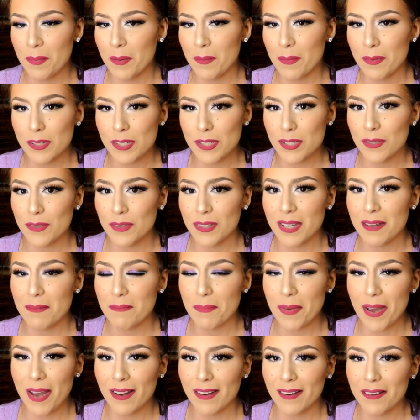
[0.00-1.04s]
able to get
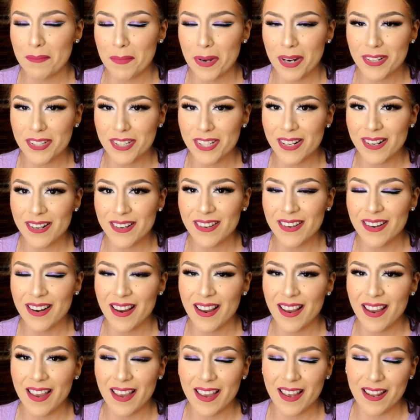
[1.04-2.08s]
back on my chair
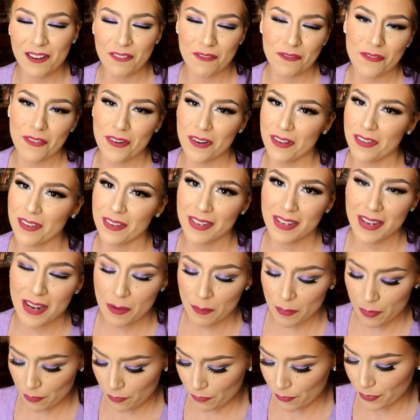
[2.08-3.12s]
and in front of the
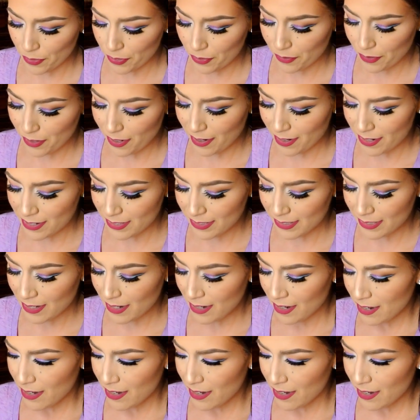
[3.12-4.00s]
camera for you guys.